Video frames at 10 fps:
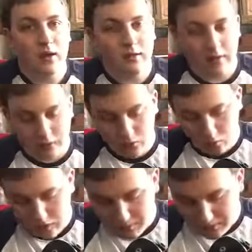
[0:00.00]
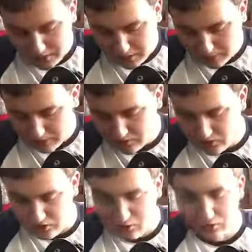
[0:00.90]
It's got great pickups.
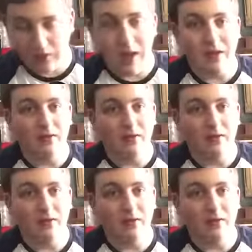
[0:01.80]
It's used.